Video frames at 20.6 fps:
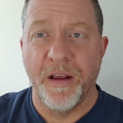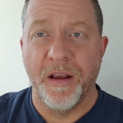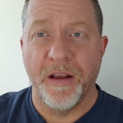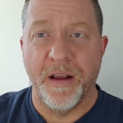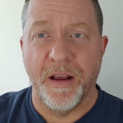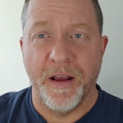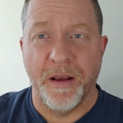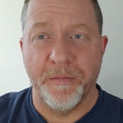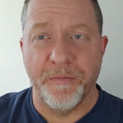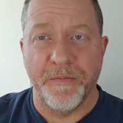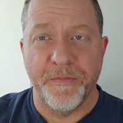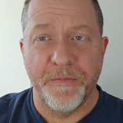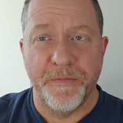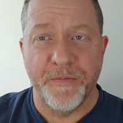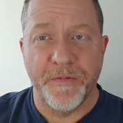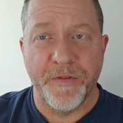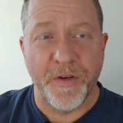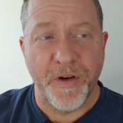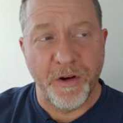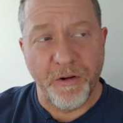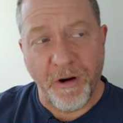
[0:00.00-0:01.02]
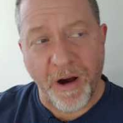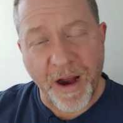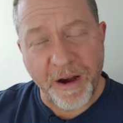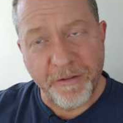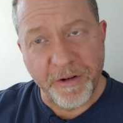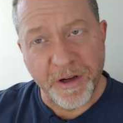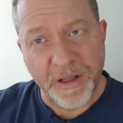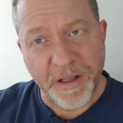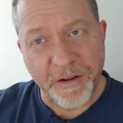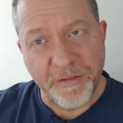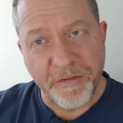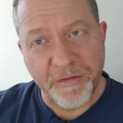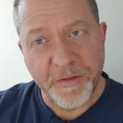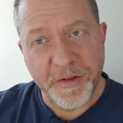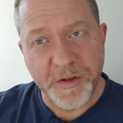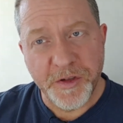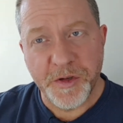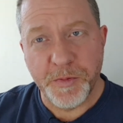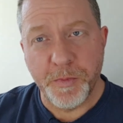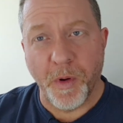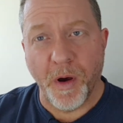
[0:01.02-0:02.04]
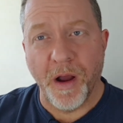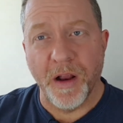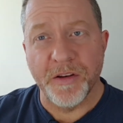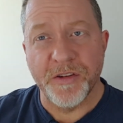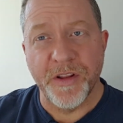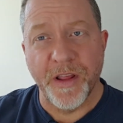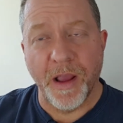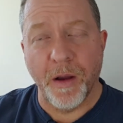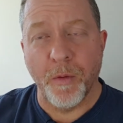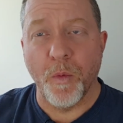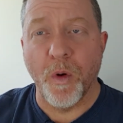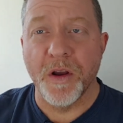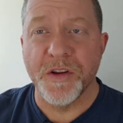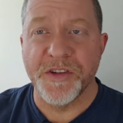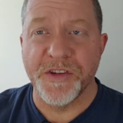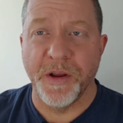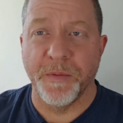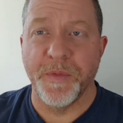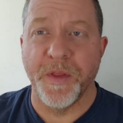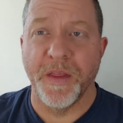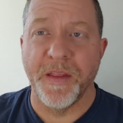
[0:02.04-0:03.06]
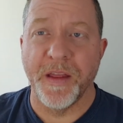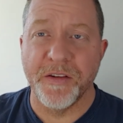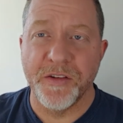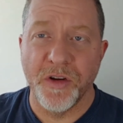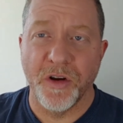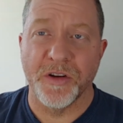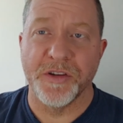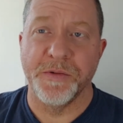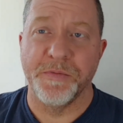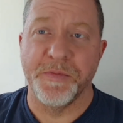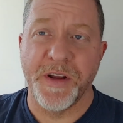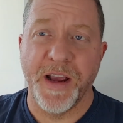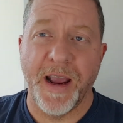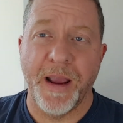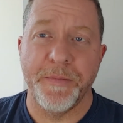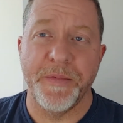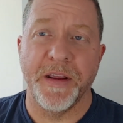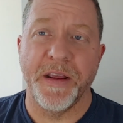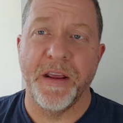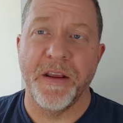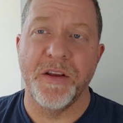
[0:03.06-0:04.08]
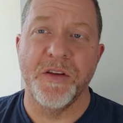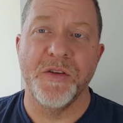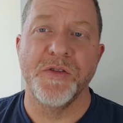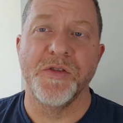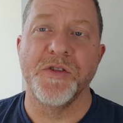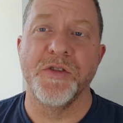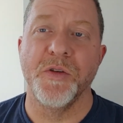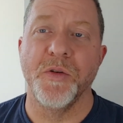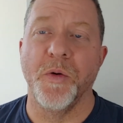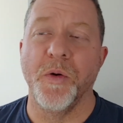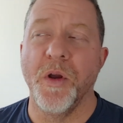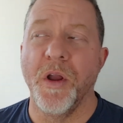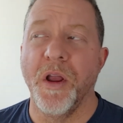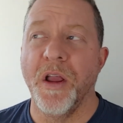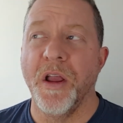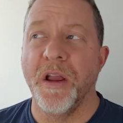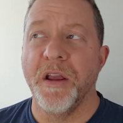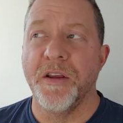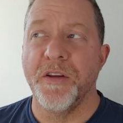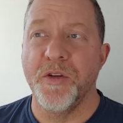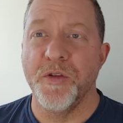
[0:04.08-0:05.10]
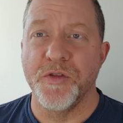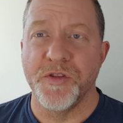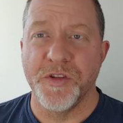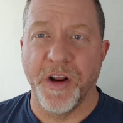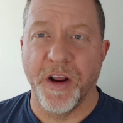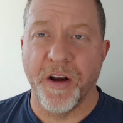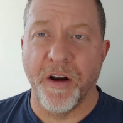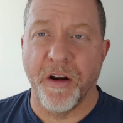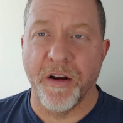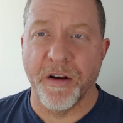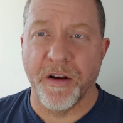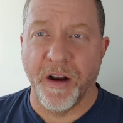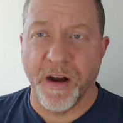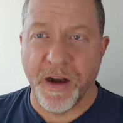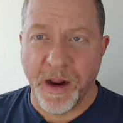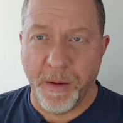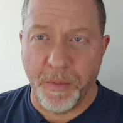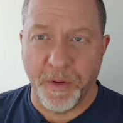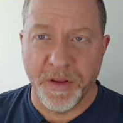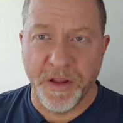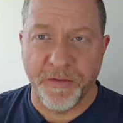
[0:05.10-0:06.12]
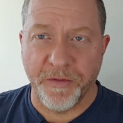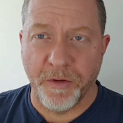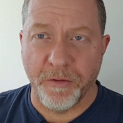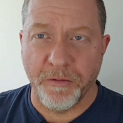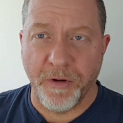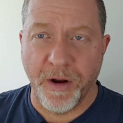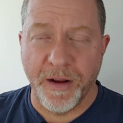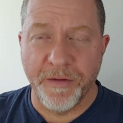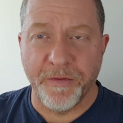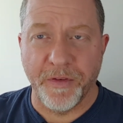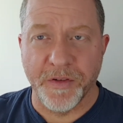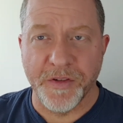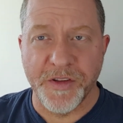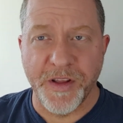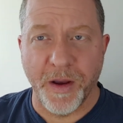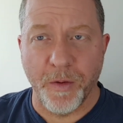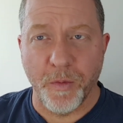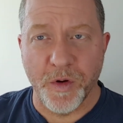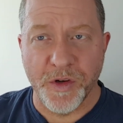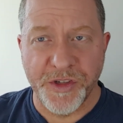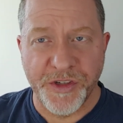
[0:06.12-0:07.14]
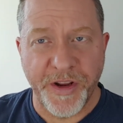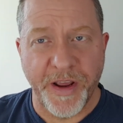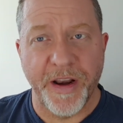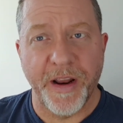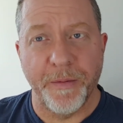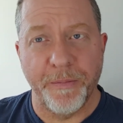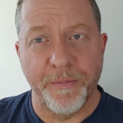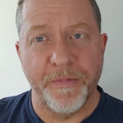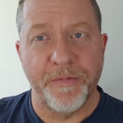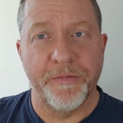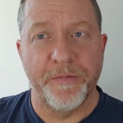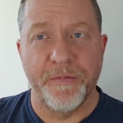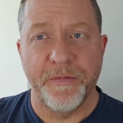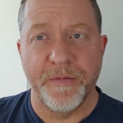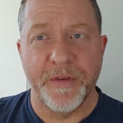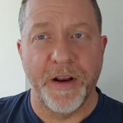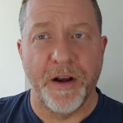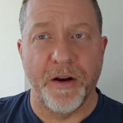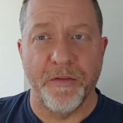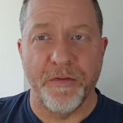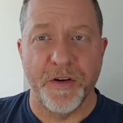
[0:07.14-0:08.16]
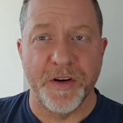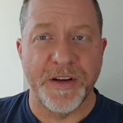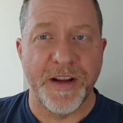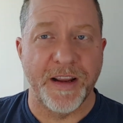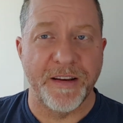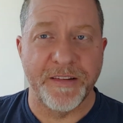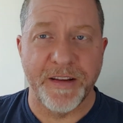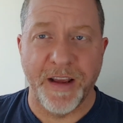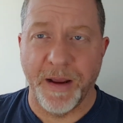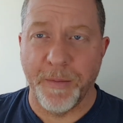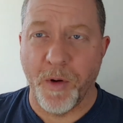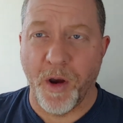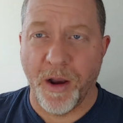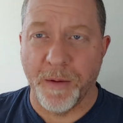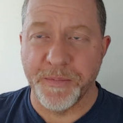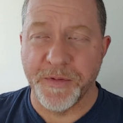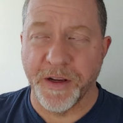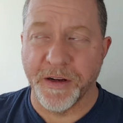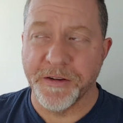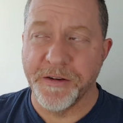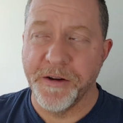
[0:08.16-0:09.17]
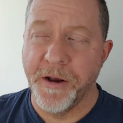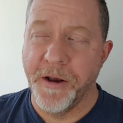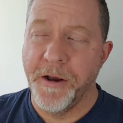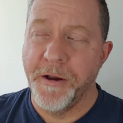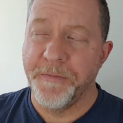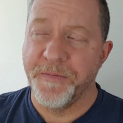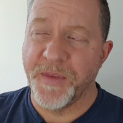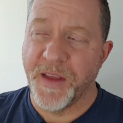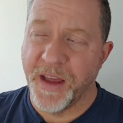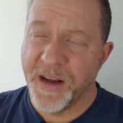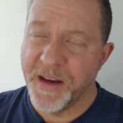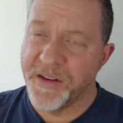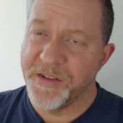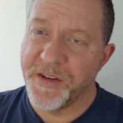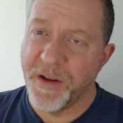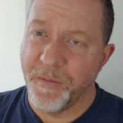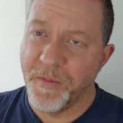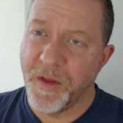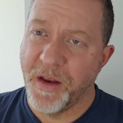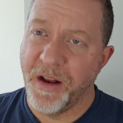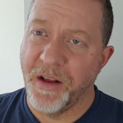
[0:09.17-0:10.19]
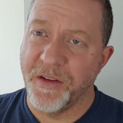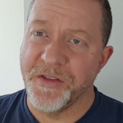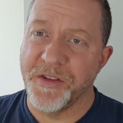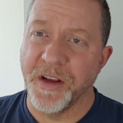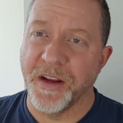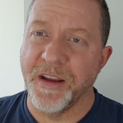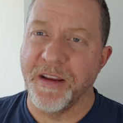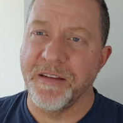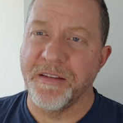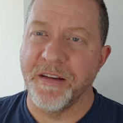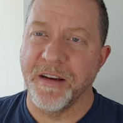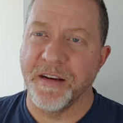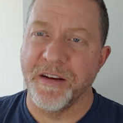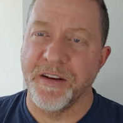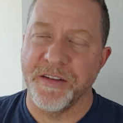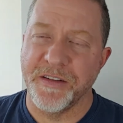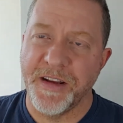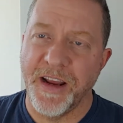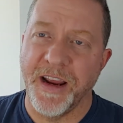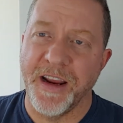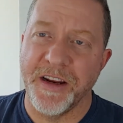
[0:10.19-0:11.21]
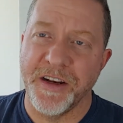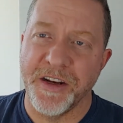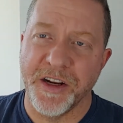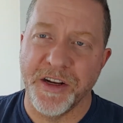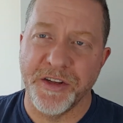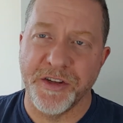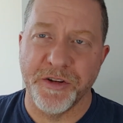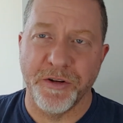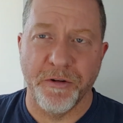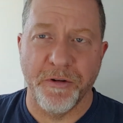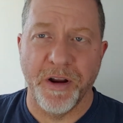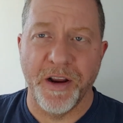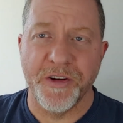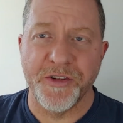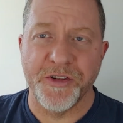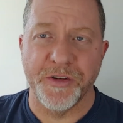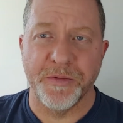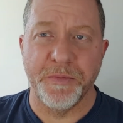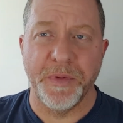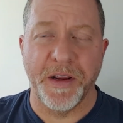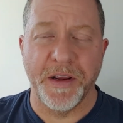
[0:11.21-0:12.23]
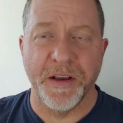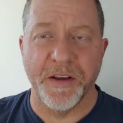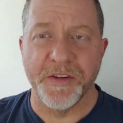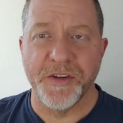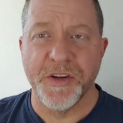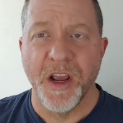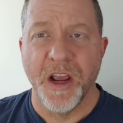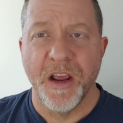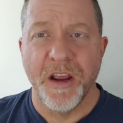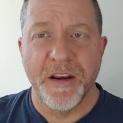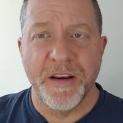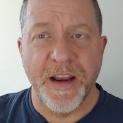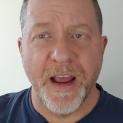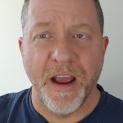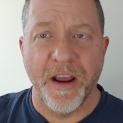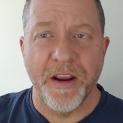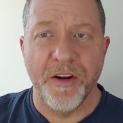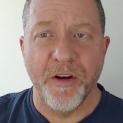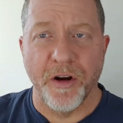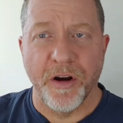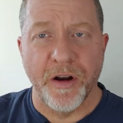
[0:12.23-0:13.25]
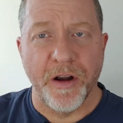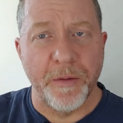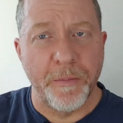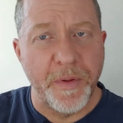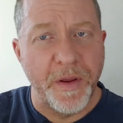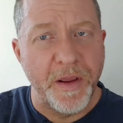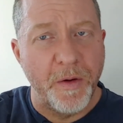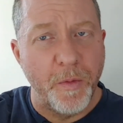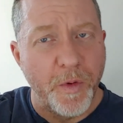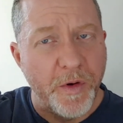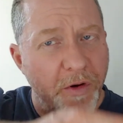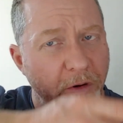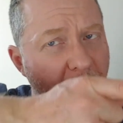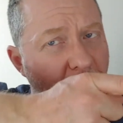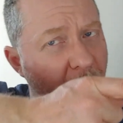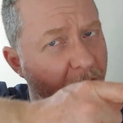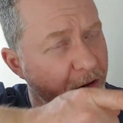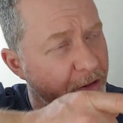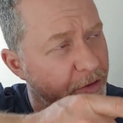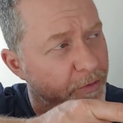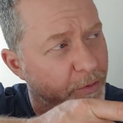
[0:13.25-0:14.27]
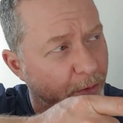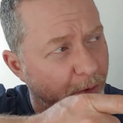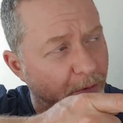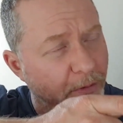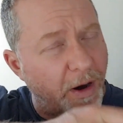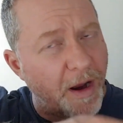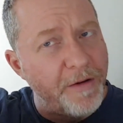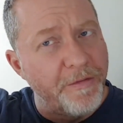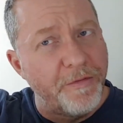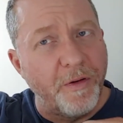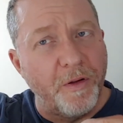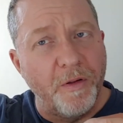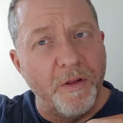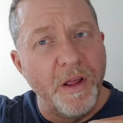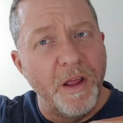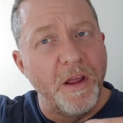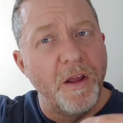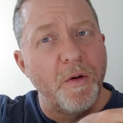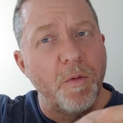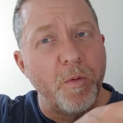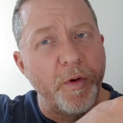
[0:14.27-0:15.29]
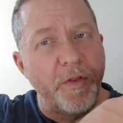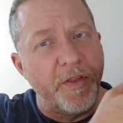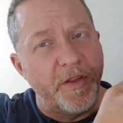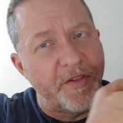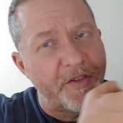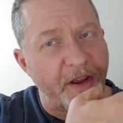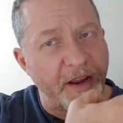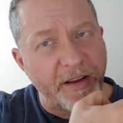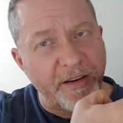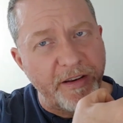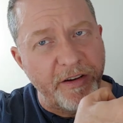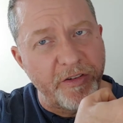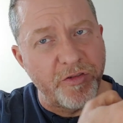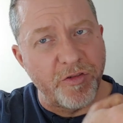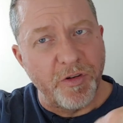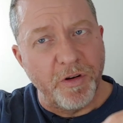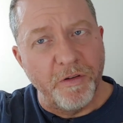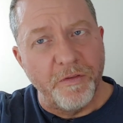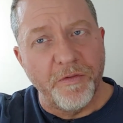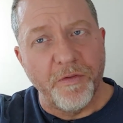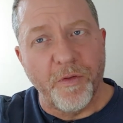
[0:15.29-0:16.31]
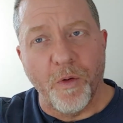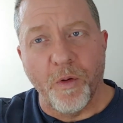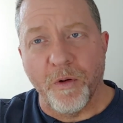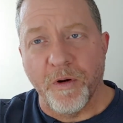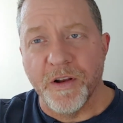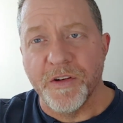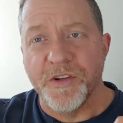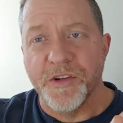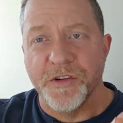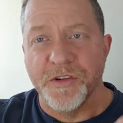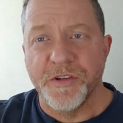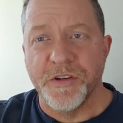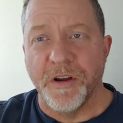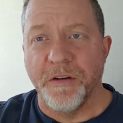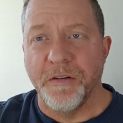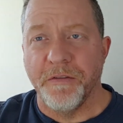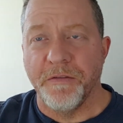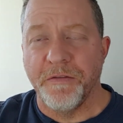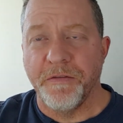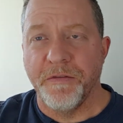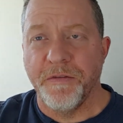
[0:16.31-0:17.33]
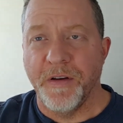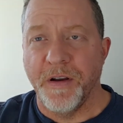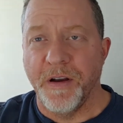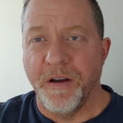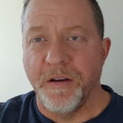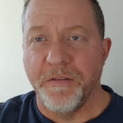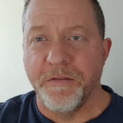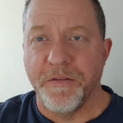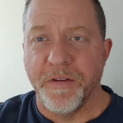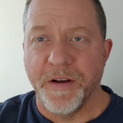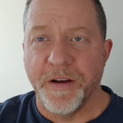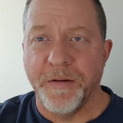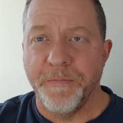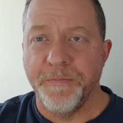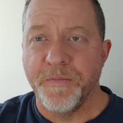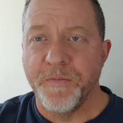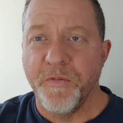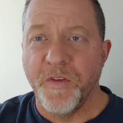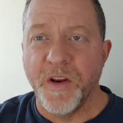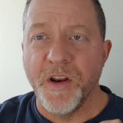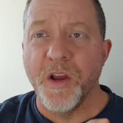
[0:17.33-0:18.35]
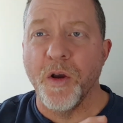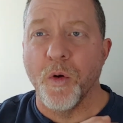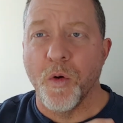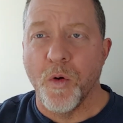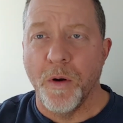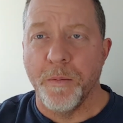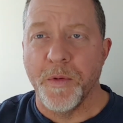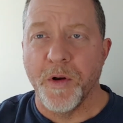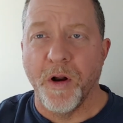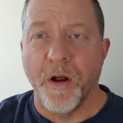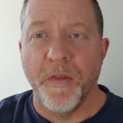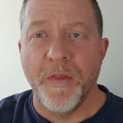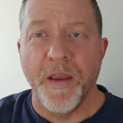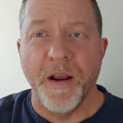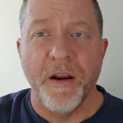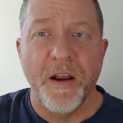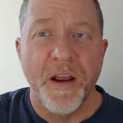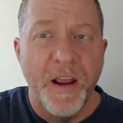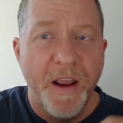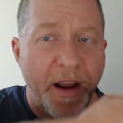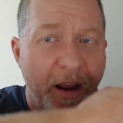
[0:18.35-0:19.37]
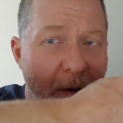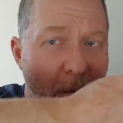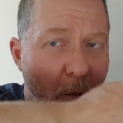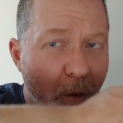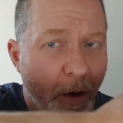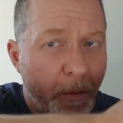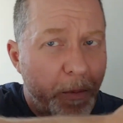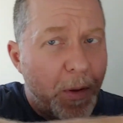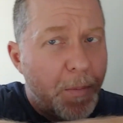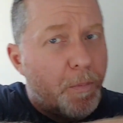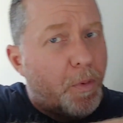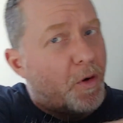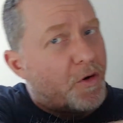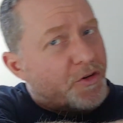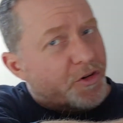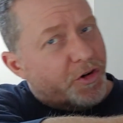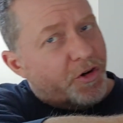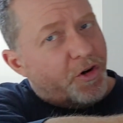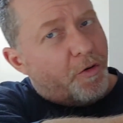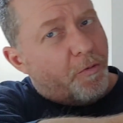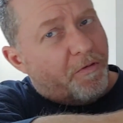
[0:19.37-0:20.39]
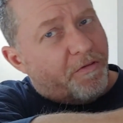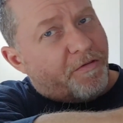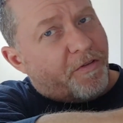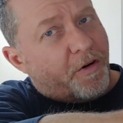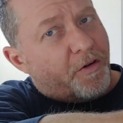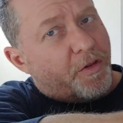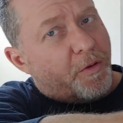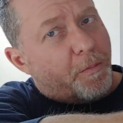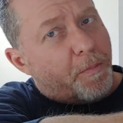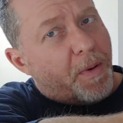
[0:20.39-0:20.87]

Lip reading: for your eye relief spot. So that was something that took some time to get used to, using it on a couple different rifles that were set up for daytime optics. That is something else to take into consideration, because now you're going to be, when you're looking through the rifle with this additional 4 inches of video equipment on there, it will be pushing you further